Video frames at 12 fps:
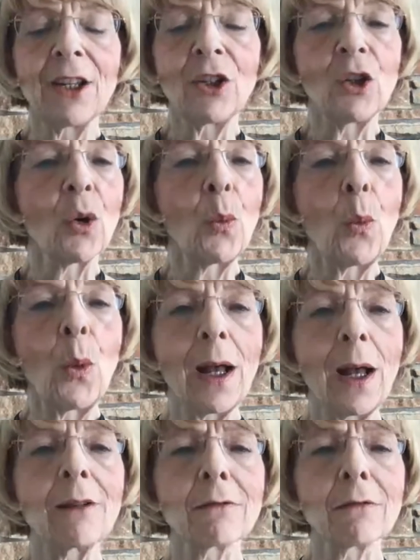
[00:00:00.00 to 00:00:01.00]
your
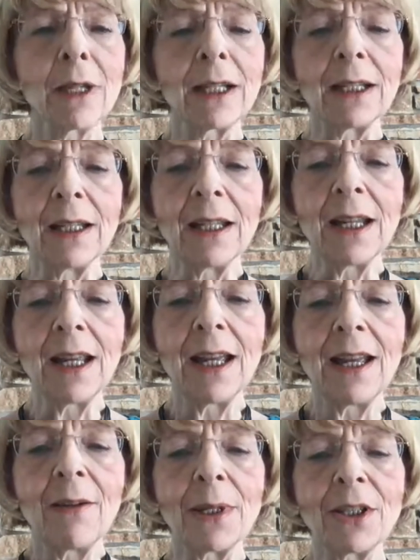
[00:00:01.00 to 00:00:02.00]

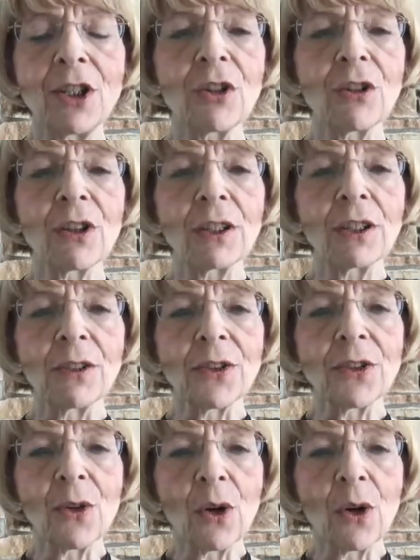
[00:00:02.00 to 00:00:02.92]
well-written materials